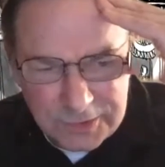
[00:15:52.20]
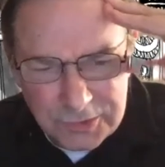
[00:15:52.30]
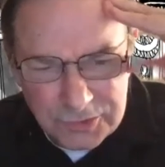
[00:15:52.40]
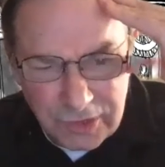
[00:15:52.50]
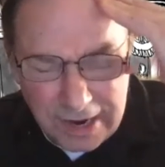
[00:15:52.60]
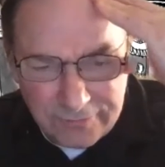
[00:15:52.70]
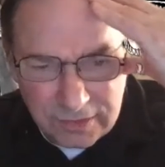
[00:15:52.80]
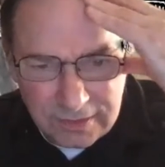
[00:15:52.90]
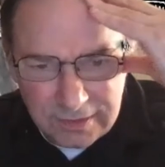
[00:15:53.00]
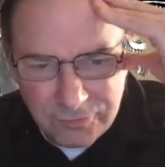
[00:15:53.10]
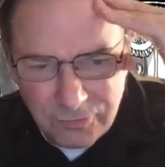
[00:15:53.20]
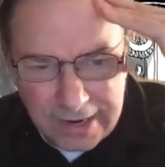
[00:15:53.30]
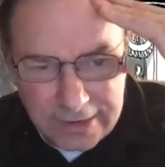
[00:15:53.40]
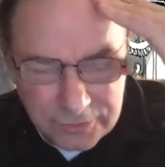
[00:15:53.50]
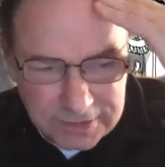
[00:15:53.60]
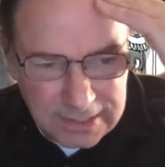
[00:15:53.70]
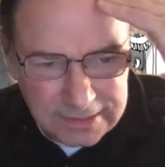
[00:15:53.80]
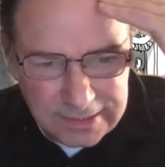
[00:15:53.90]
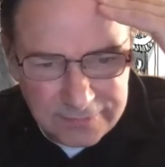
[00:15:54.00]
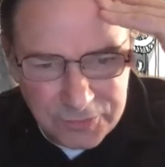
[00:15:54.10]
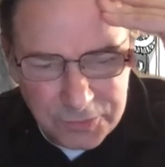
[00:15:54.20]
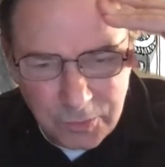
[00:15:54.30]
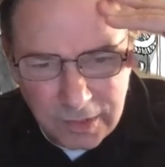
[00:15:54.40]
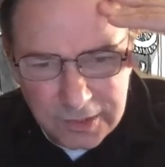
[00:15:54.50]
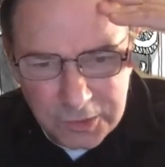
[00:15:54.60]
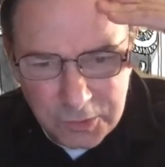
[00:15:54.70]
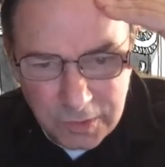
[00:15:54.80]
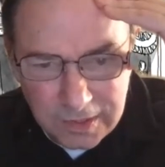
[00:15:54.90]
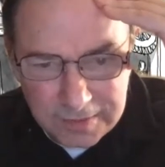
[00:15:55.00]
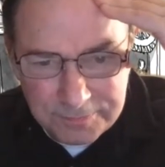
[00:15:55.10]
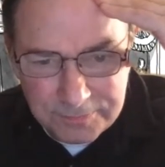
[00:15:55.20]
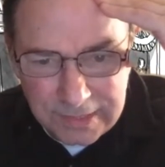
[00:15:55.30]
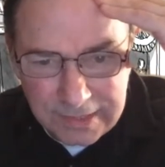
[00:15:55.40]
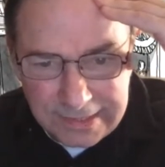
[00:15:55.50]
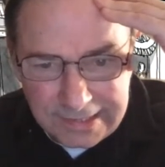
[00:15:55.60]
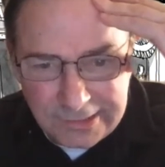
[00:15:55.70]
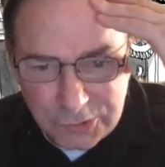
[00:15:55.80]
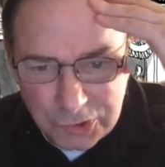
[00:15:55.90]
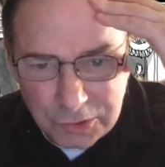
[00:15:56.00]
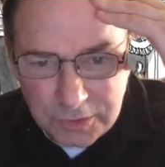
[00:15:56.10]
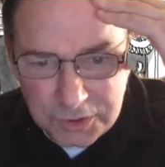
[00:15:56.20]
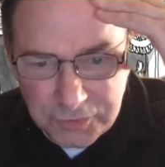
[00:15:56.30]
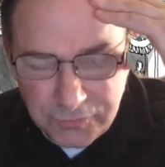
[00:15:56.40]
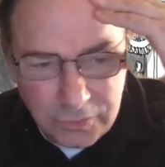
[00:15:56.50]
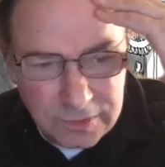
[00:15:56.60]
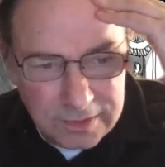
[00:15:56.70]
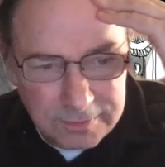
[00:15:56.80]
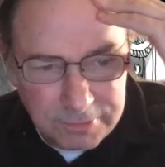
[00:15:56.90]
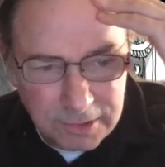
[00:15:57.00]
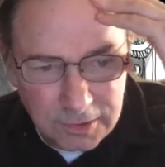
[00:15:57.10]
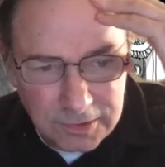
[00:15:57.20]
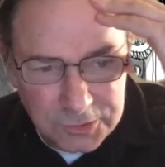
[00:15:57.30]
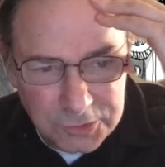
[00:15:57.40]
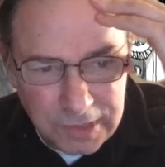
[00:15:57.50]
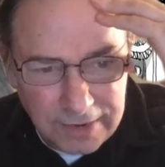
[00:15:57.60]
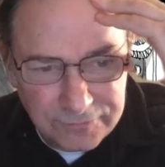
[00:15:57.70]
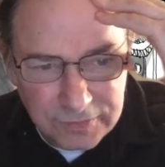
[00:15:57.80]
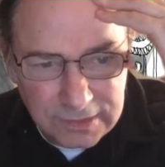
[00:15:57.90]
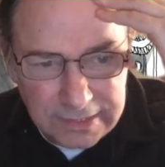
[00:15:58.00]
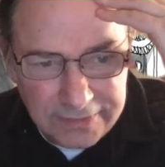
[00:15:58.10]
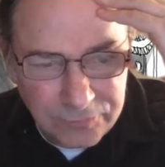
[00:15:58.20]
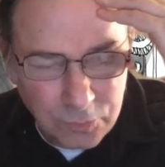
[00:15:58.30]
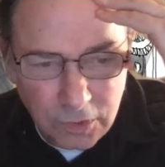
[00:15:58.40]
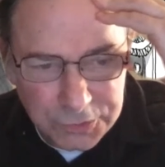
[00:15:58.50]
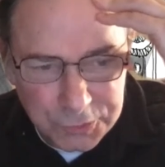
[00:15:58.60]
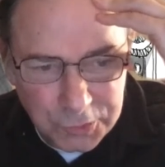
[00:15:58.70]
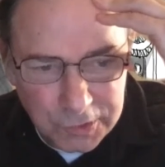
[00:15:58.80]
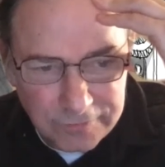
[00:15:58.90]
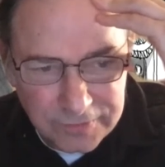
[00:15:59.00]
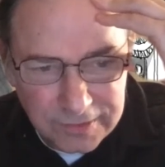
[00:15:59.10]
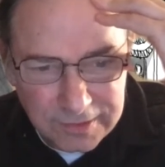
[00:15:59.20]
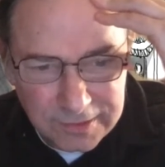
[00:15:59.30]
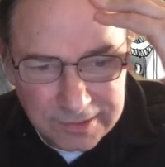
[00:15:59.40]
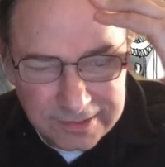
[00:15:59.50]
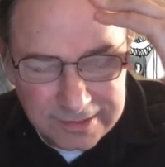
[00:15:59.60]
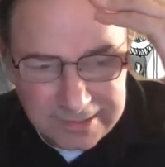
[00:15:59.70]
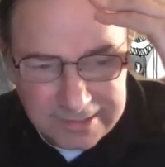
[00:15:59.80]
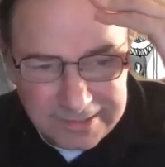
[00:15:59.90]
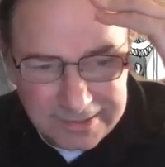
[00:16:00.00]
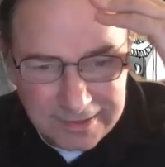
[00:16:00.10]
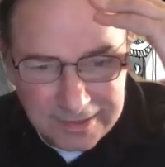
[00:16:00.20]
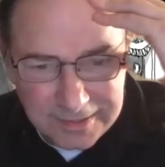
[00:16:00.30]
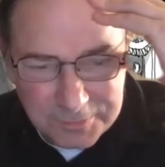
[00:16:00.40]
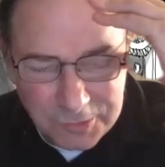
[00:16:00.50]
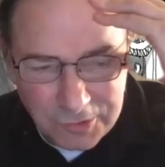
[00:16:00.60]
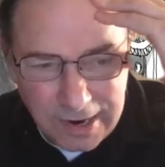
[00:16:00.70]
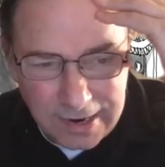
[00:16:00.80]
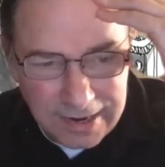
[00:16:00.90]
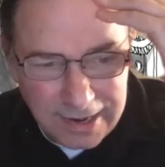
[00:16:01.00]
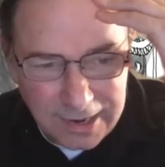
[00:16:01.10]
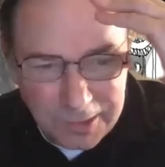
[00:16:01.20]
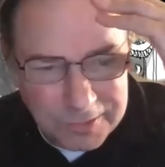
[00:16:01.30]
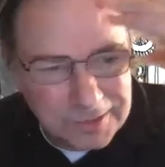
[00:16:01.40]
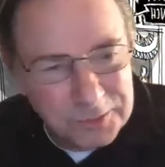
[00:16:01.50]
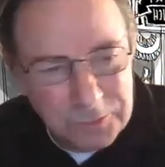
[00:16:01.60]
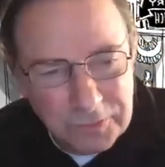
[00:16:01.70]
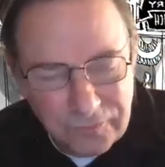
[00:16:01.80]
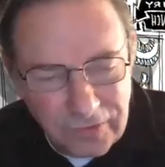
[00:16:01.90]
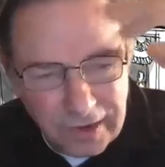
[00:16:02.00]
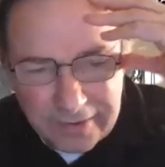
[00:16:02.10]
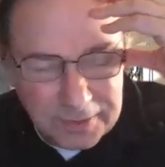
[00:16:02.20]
travel writer said, if you want to eat Jewish food in Poland, you have to leave Warsaw. You have to go to Krakow. You won't find them